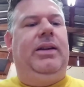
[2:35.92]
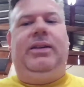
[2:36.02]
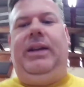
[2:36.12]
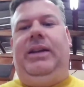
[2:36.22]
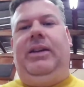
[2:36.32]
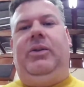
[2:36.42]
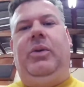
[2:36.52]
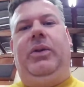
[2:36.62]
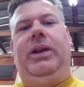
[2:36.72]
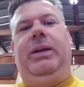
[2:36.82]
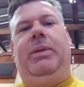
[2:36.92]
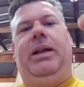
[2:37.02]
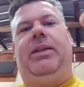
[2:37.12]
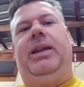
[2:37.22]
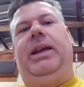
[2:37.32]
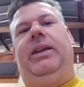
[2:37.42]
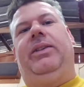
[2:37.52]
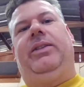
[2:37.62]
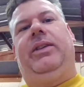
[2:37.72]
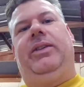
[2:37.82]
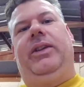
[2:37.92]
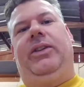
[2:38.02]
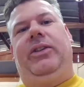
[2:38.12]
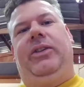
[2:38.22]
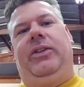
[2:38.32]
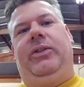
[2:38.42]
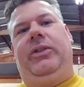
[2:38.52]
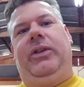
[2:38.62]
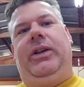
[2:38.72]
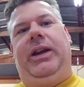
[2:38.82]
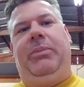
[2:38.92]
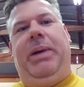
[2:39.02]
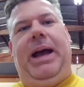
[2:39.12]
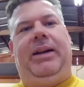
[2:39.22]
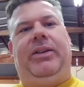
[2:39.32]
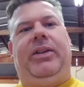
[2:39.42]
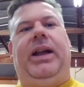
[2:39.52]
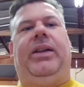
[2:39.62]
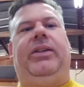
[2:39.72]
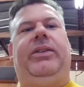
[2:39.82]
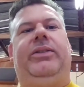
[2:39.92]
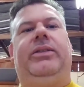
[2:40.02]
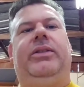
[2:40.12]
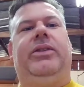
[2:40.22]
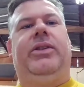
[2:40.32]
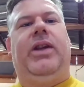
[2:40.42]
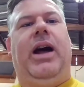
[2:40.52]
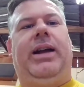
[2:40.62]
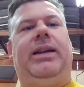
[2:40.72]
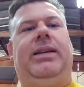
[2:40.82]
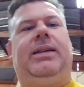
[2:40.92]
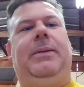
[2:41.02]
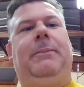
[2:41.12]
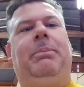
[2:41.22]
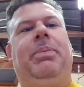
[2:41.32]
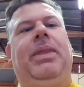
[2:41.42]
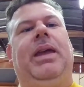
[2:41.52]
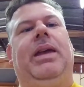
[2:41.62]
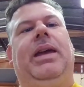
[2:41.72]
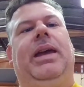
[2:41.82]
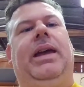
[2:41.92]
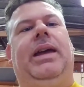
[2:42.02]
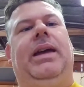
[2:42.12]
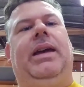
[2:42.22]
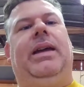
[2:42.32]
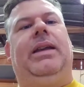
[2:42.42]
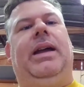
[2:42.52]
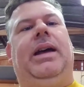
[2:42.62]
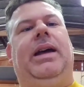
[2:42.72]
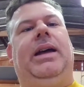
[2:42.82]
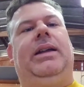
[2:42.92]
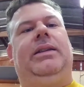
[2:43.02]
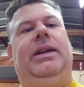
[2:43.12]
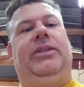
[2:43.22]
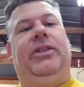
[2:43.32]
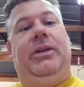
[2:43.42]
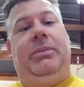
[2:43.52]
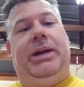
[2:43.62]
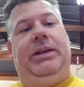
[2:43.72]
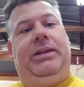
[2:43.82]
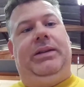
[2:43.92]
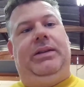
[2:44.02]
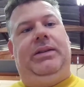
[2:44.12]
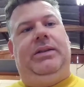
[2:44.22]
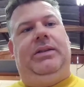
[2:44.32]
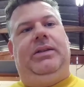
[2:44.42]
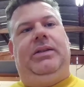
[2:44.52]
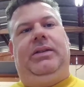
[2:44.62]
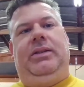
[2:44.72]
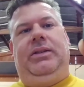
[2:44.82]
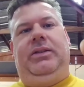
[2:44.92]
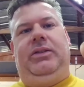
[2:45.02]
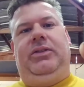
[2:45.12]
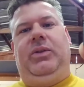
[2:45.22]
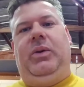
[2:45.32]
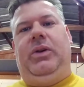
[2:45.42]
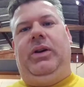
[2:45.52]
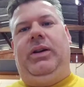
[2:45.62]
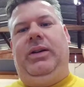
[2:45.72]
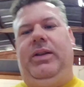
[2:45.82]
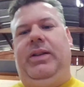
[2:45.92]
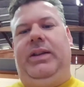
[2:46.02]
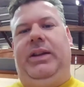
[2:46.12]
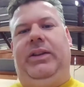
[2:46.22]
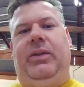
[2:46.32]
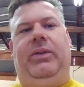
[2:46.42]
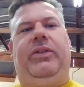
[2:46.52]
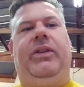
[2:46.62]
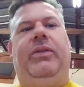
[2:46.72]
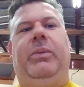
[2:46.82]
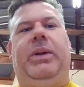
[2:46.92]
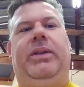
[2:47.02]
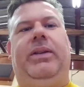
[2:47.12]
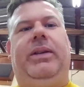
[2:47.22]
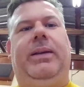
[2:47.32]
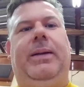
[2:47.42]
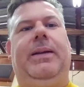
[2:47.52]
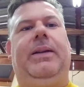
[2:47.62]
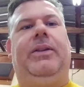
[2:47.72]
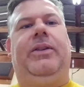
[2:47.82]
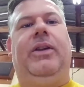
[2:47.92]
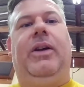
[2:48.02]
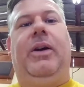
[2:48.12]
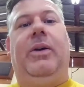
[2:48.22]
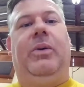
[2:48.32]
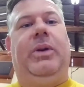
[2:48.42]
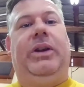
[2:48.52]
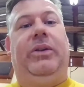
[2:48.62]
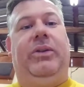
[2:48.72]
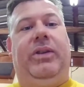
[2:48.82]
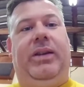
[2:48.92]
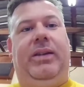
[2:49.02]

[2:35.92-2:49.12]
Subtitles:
And the cool thing about this is an impact style socket, and it's a bit shorter than these old silver ones. So when you use